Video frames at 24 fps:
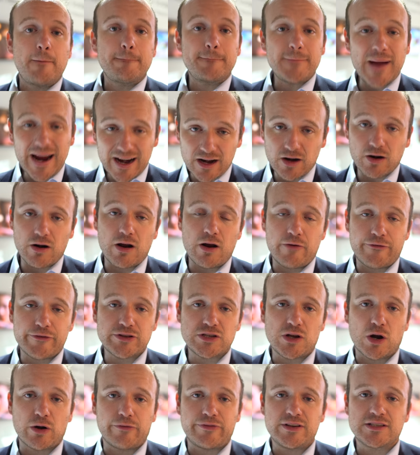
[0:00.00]
macro
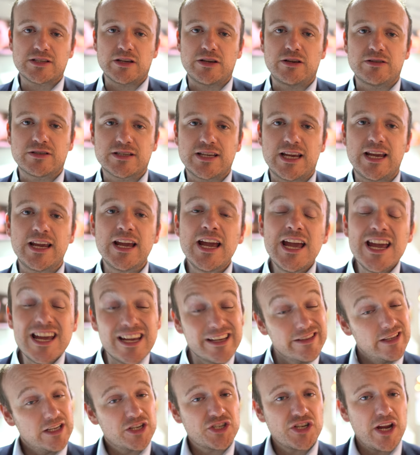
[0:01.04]
photography, so you see
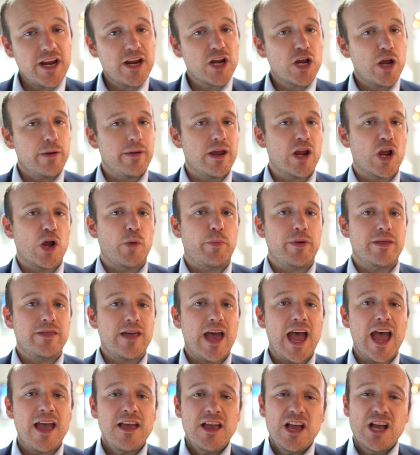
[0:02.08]
the shake coming up in
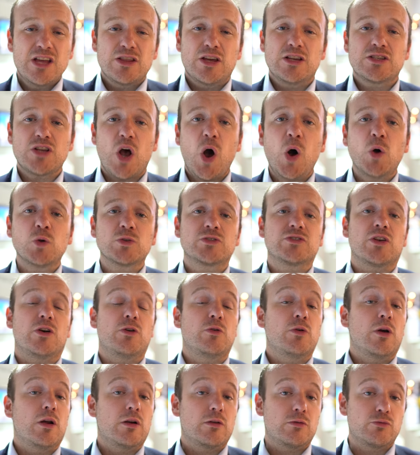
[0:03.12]
there. There's
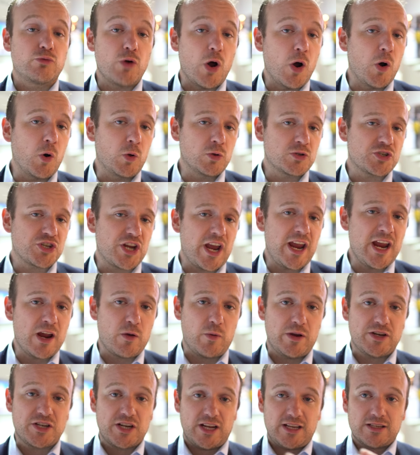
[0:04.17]
also roll
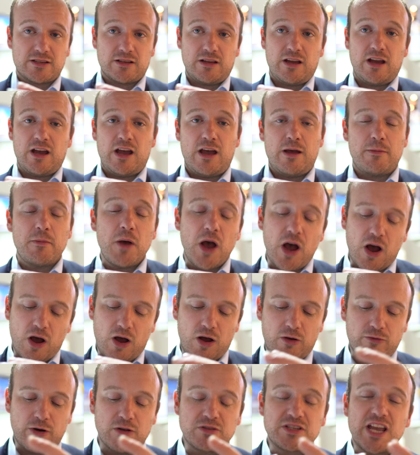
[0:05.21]
shake, which is
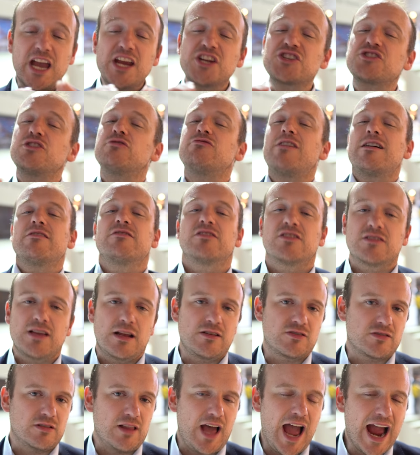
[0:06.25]
rotation around the
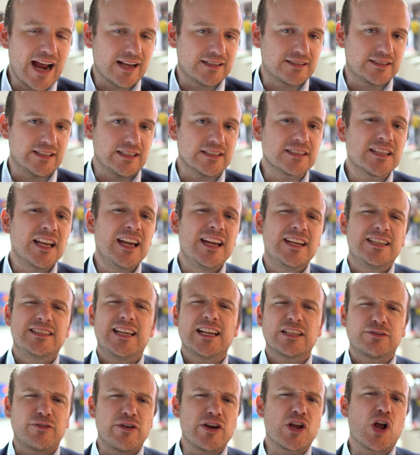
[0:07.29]
central axis.
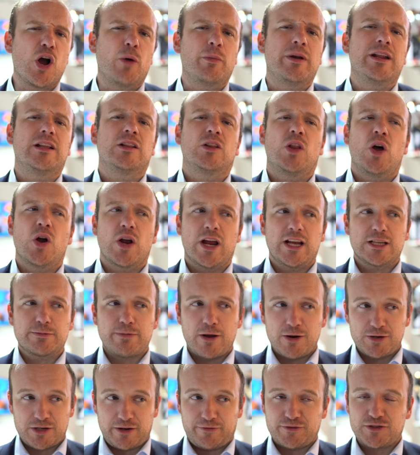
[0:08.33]
That's very common in long
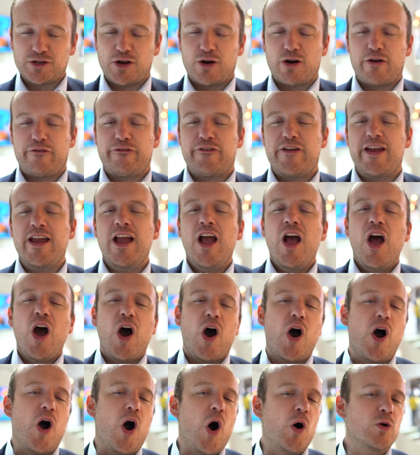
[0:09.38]
exposure photography
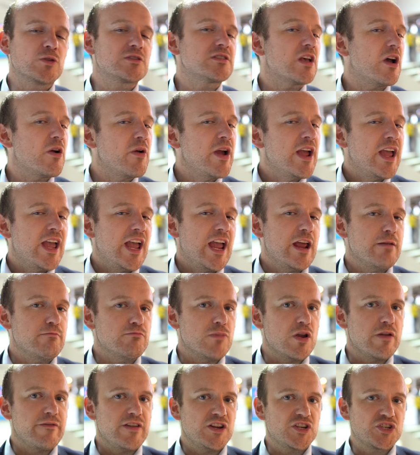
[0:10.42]
or also in
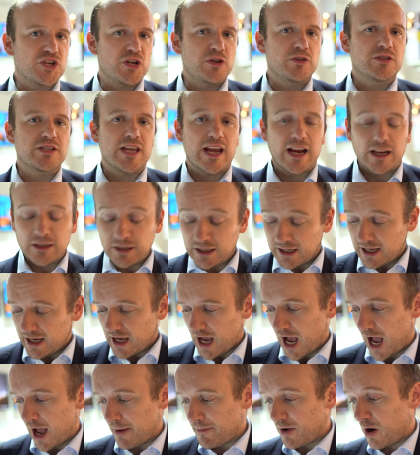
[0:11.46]
movie shooting.
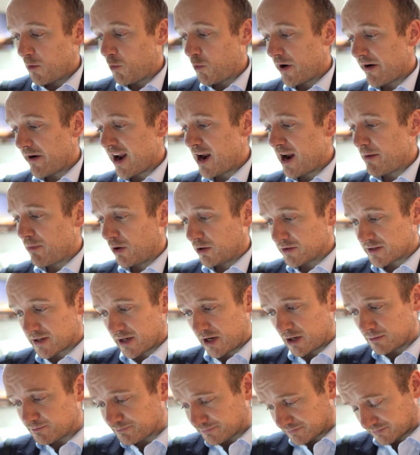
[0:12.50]
And we're able
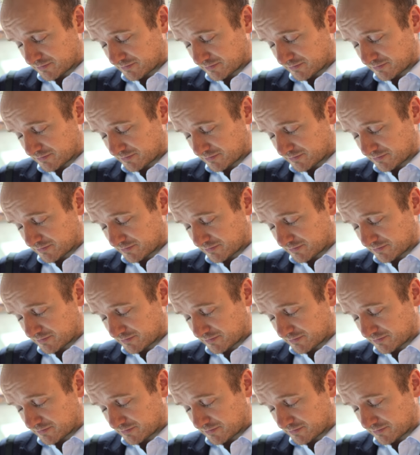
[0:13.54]
to